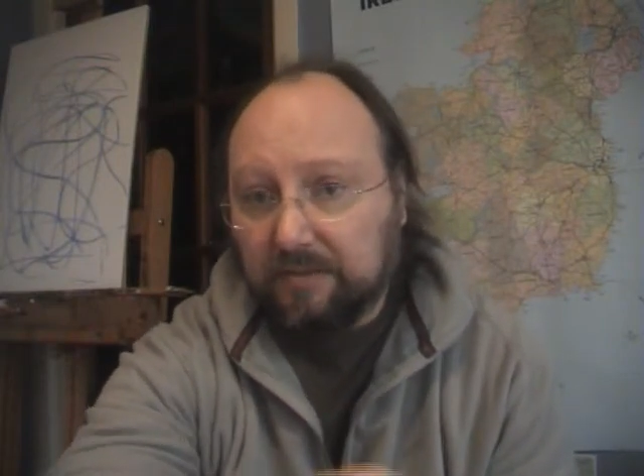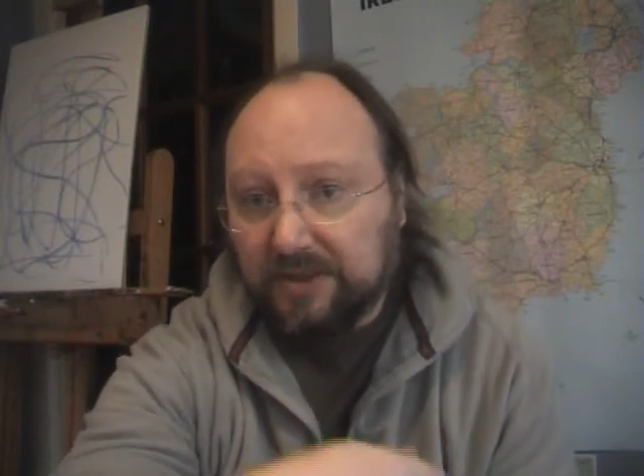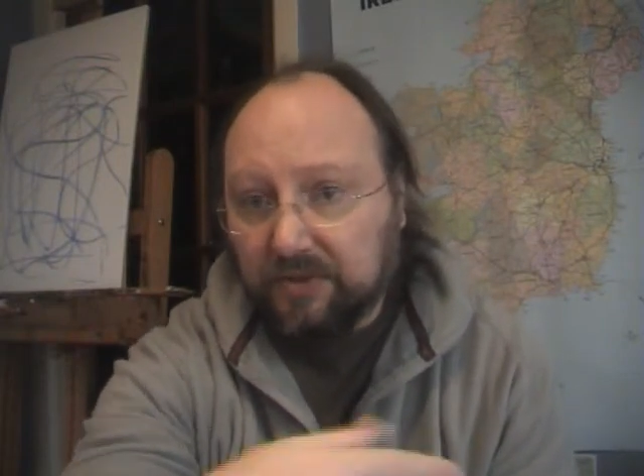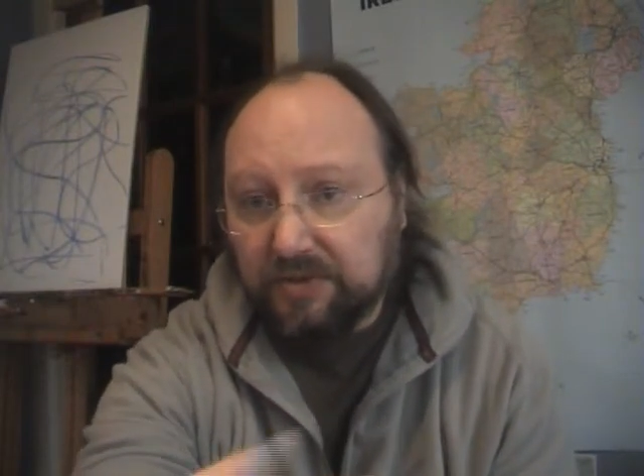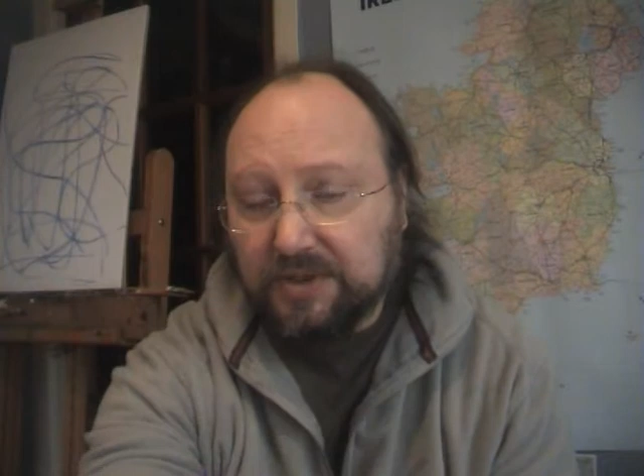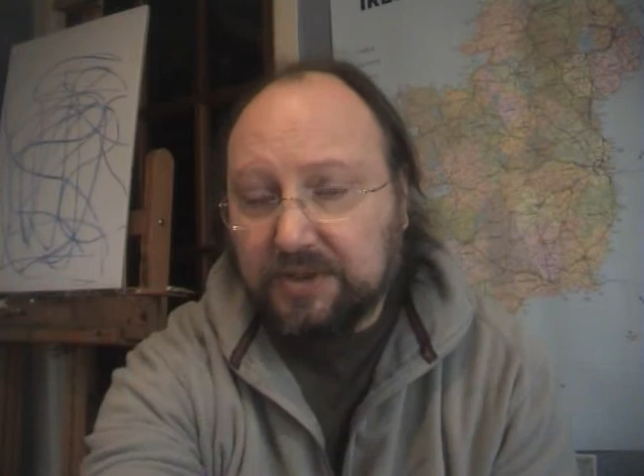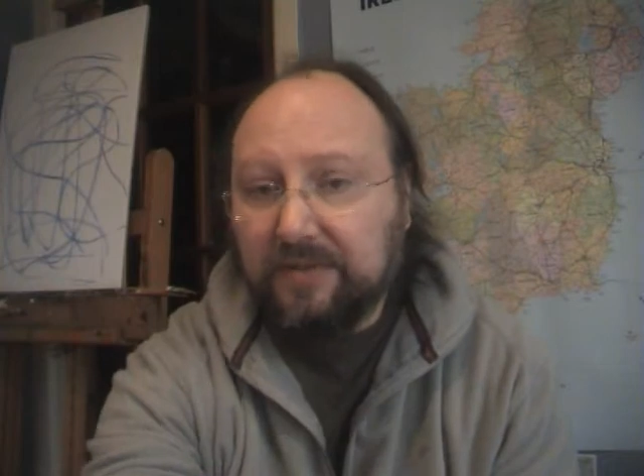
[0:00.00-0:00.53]
but
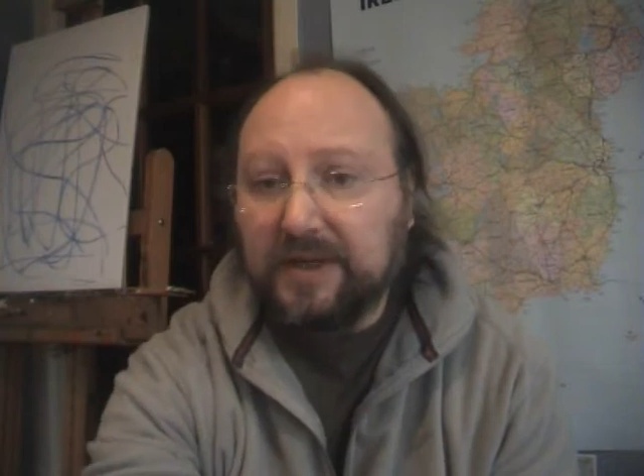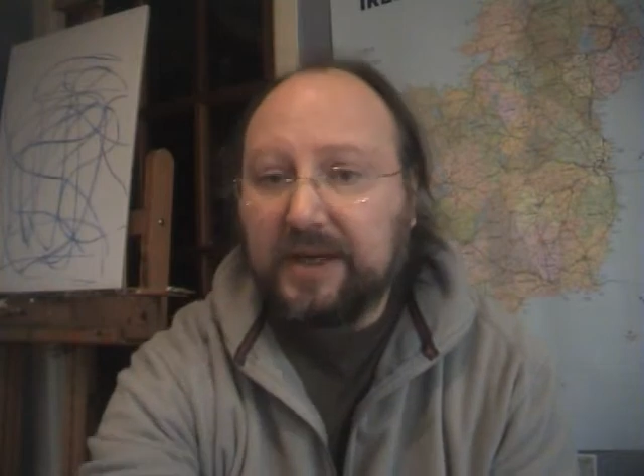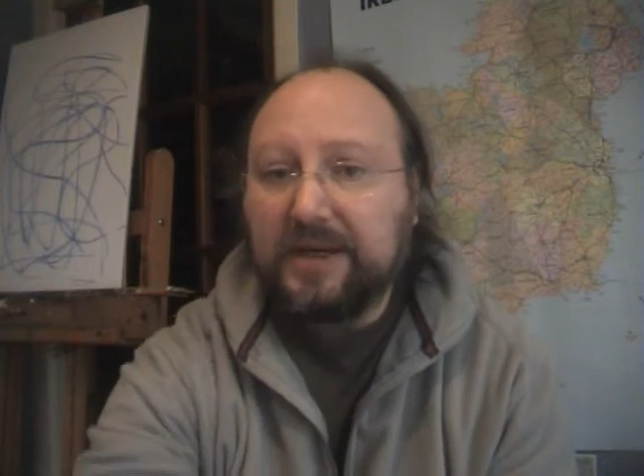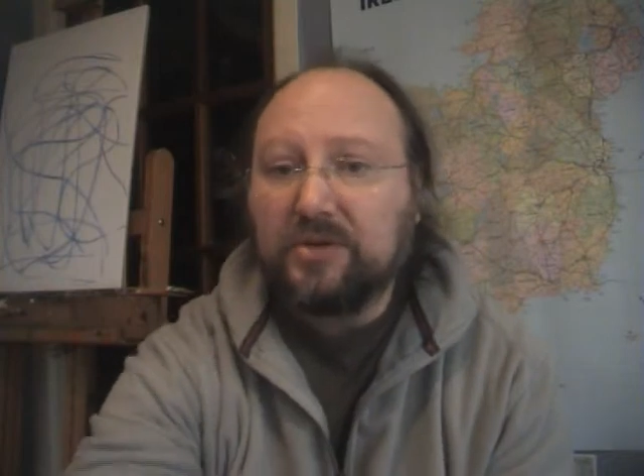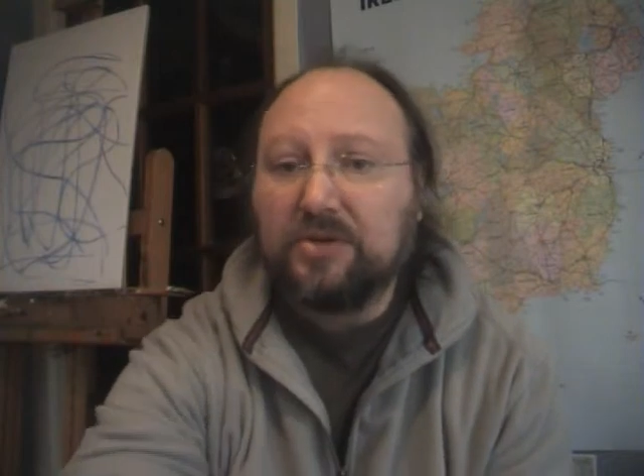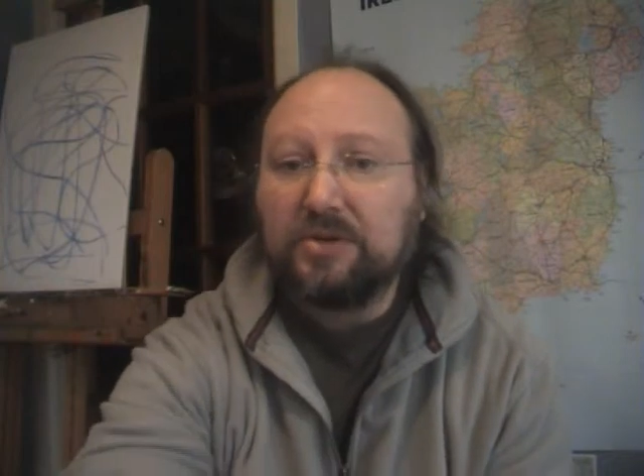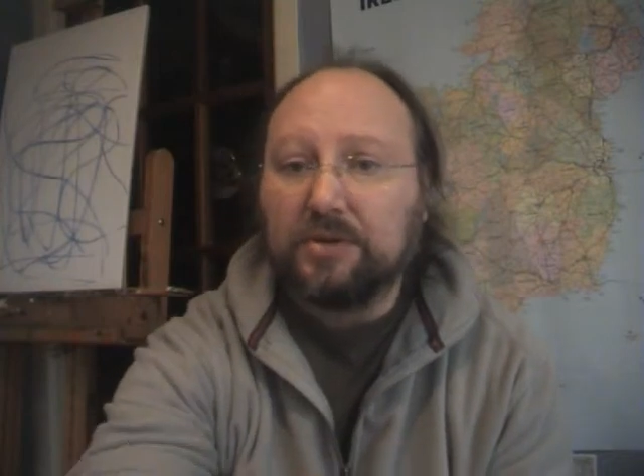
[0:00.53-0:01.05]
you could see the
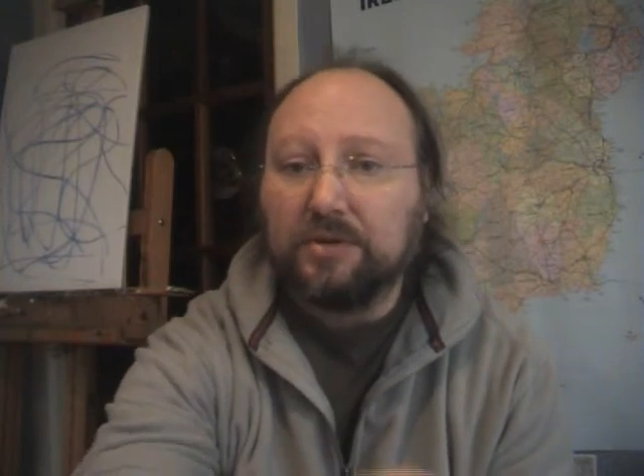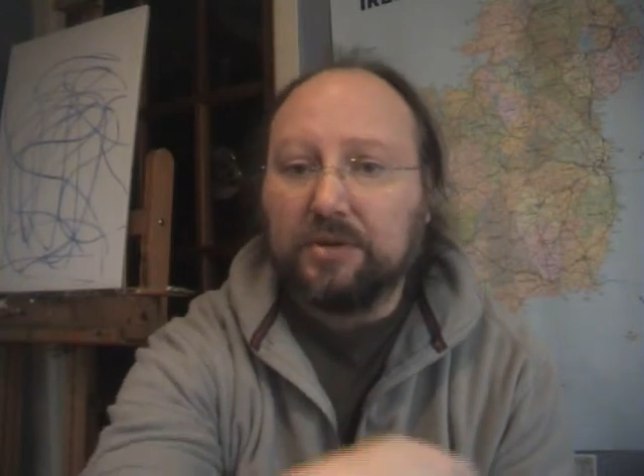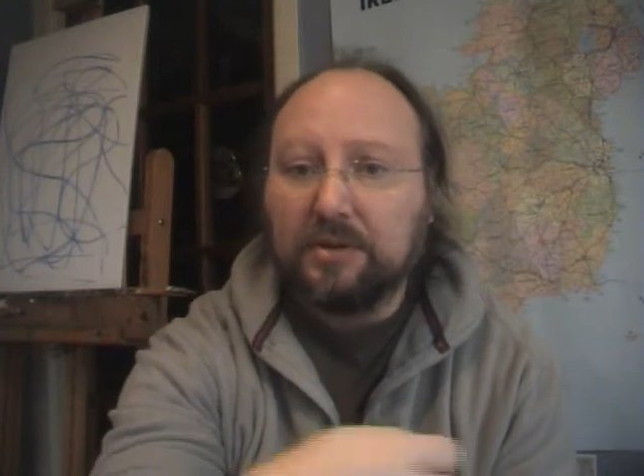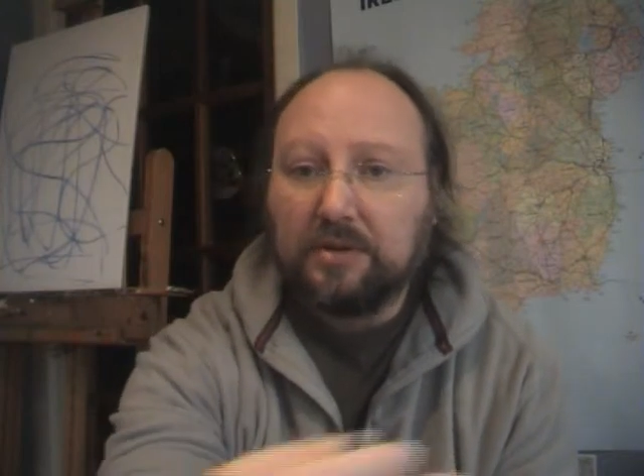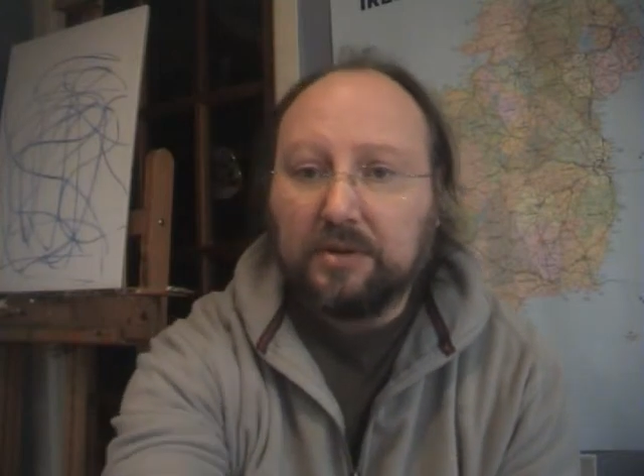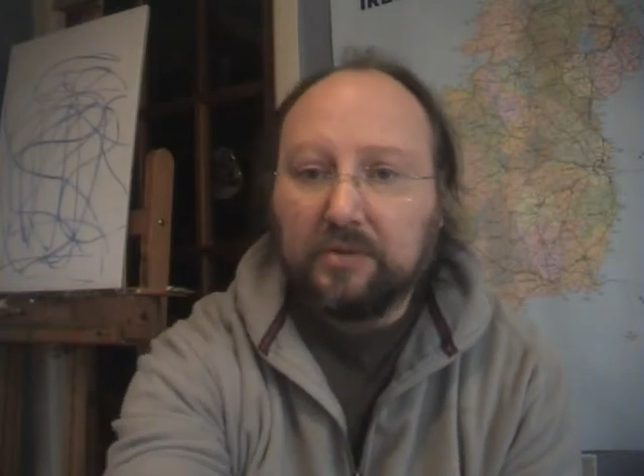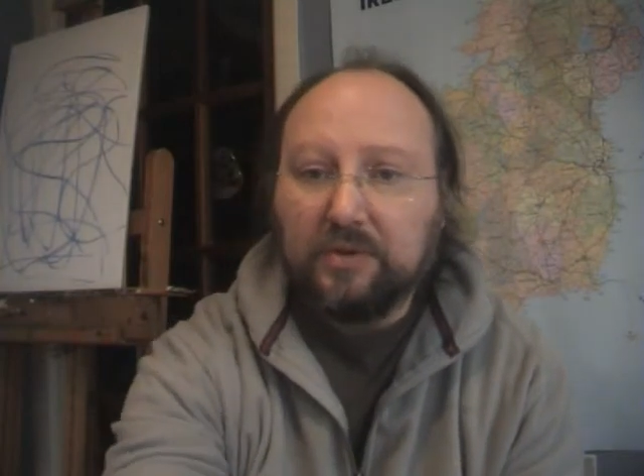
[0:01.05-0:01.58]
gesture
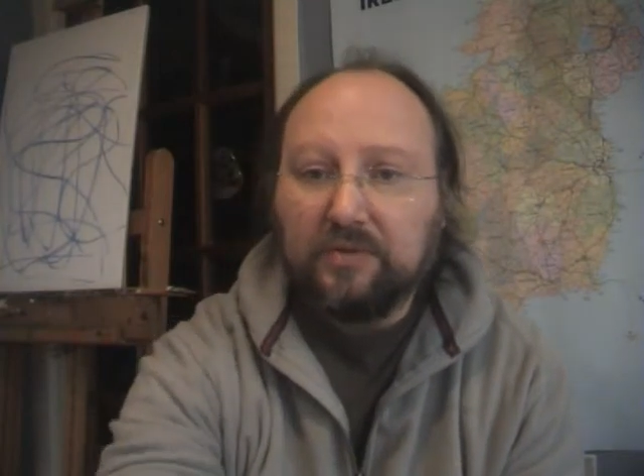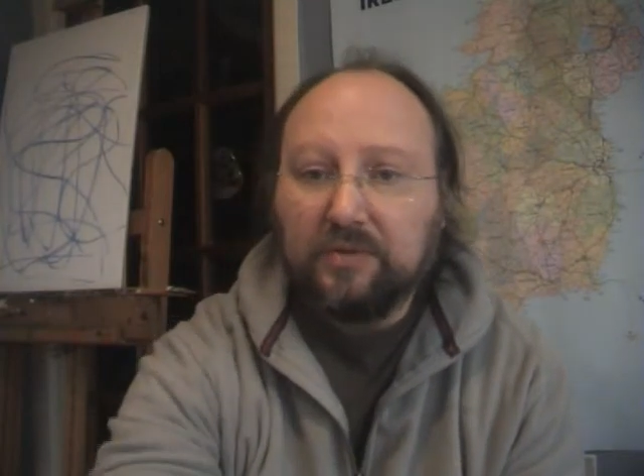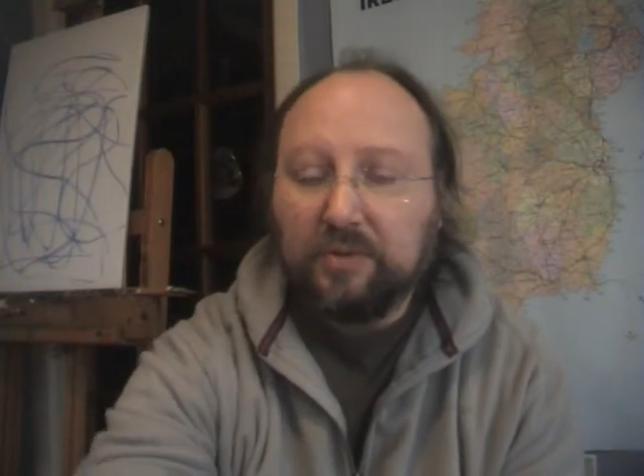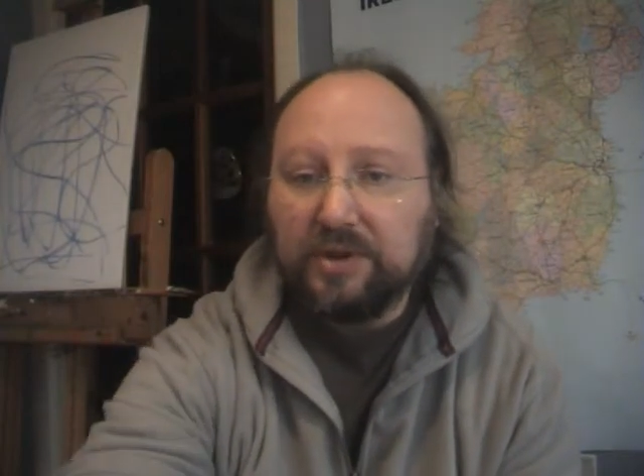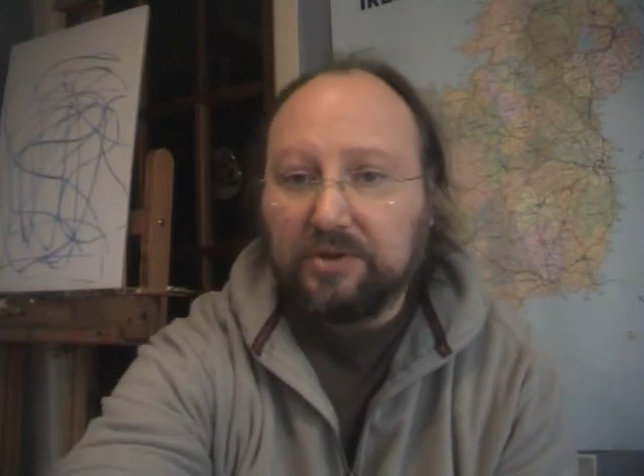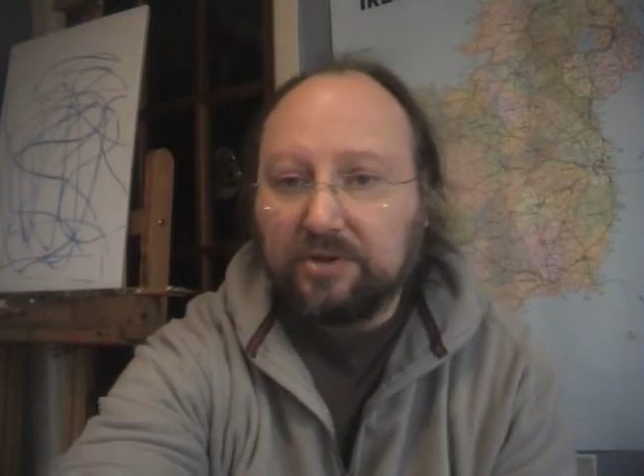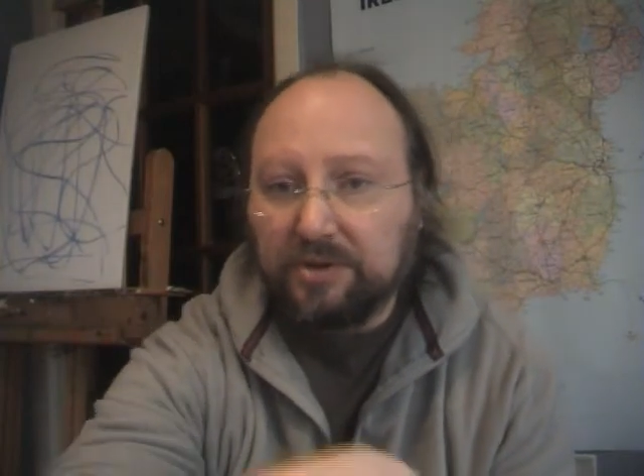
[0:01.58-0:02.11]
with
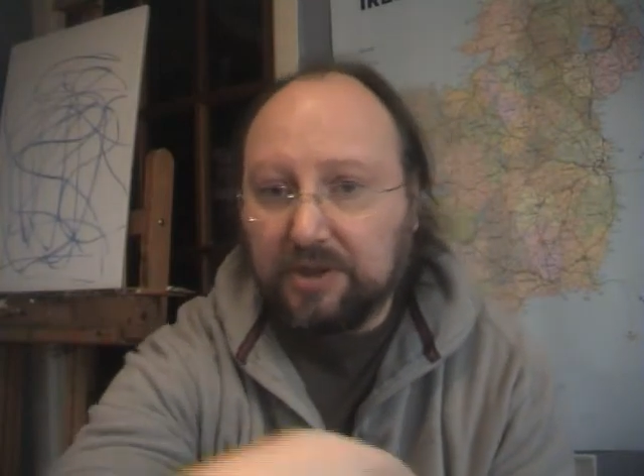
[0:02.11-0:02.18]
which